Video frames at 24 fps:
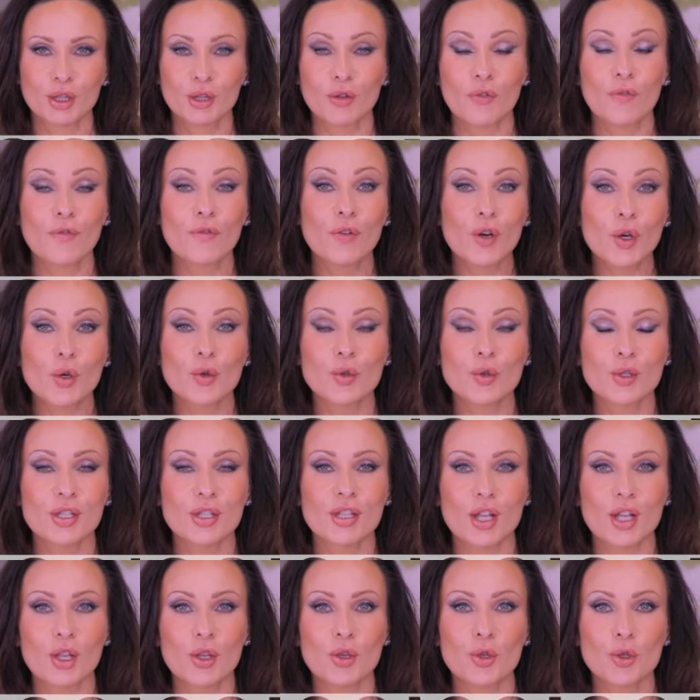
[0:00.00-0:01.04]
the foods
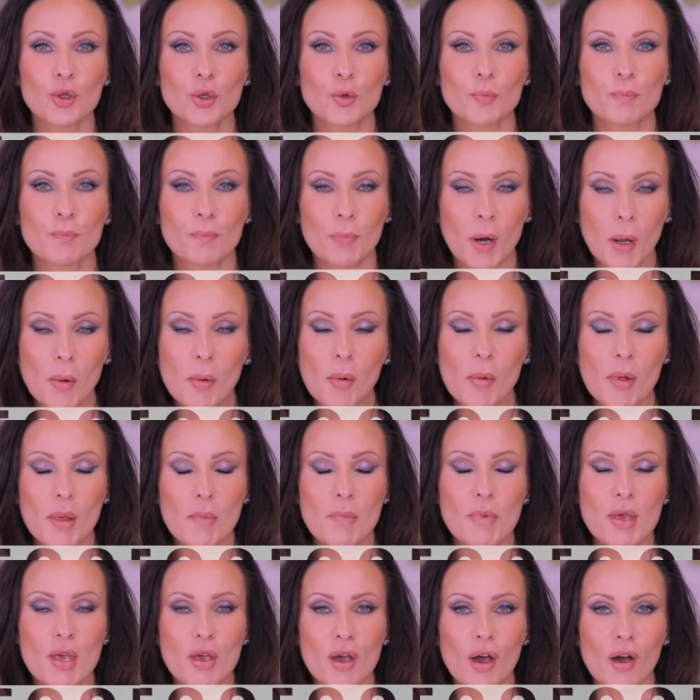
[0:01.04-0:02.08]
that you should probably
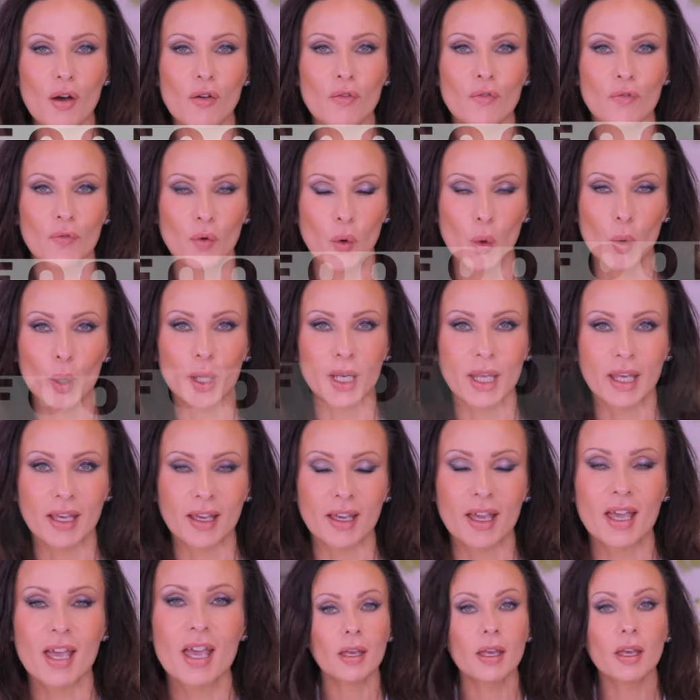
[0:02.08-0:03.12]
be avoiding
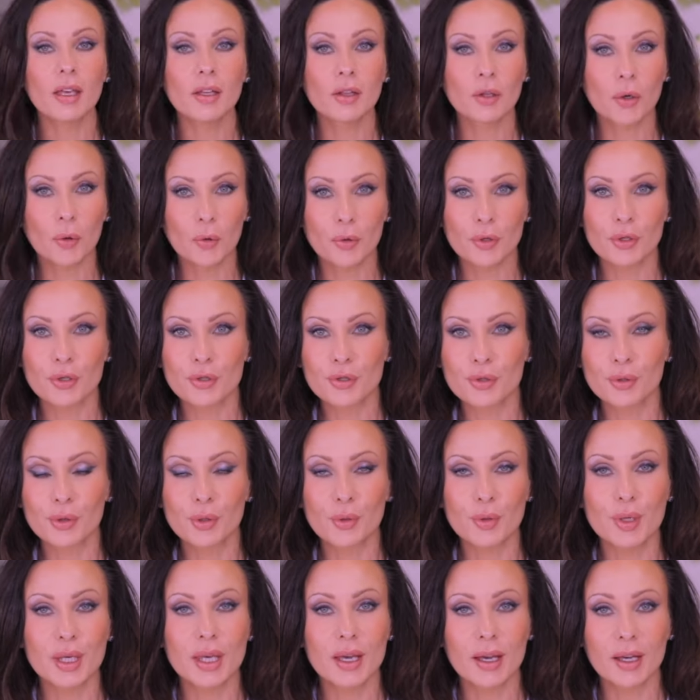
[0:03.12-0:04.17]
in order to
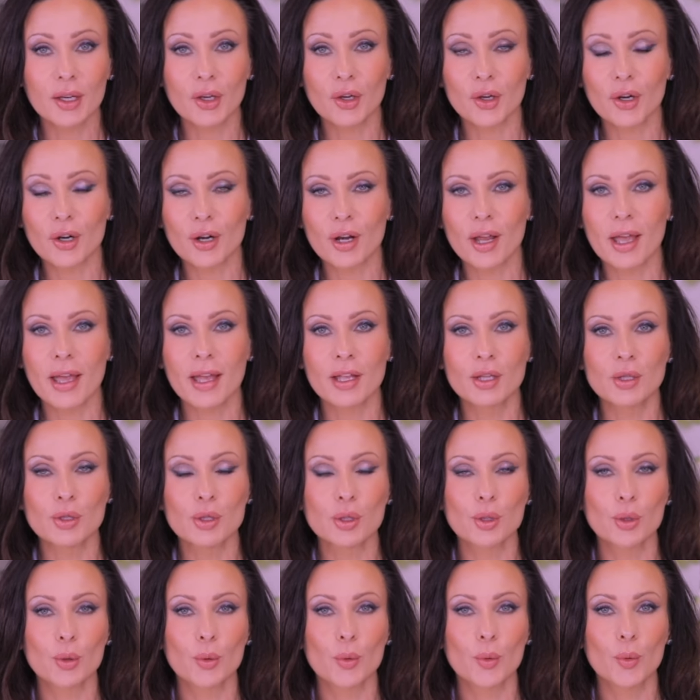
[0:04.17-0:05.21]
look younger and
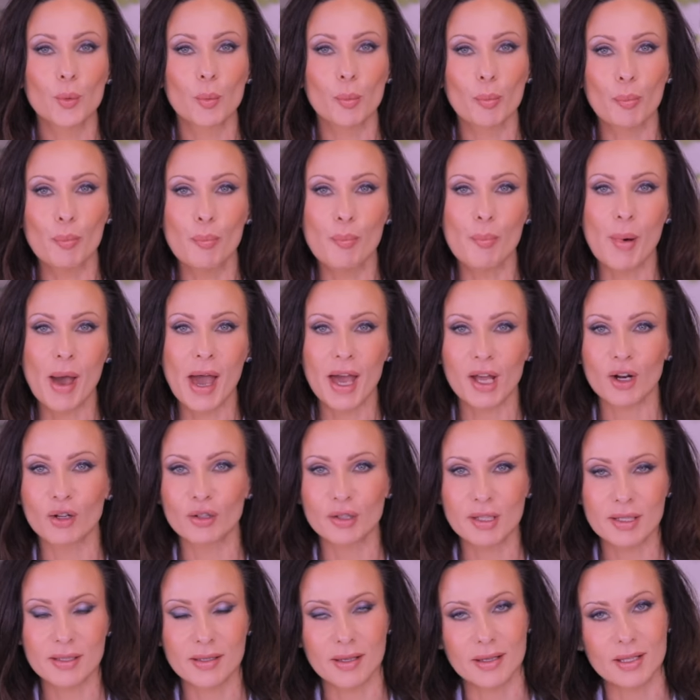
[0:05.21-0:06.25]
to battle
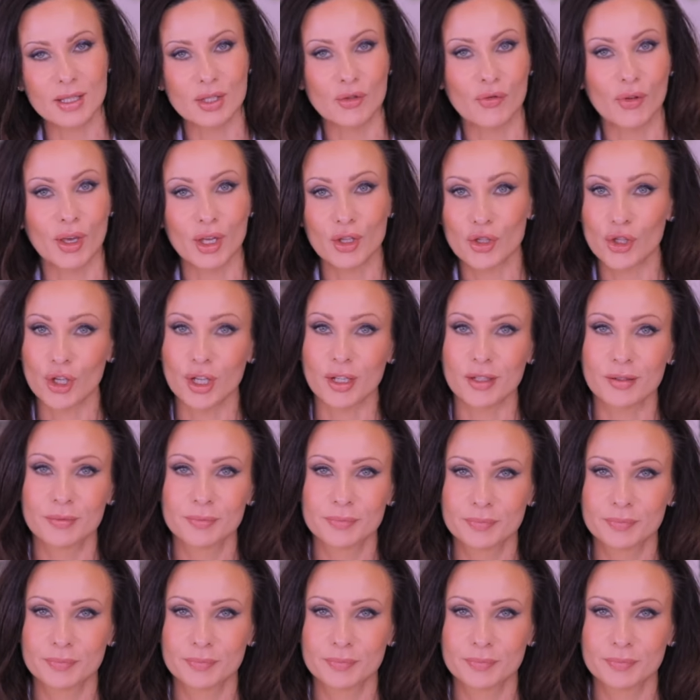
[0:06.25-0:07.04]
the signs of aging.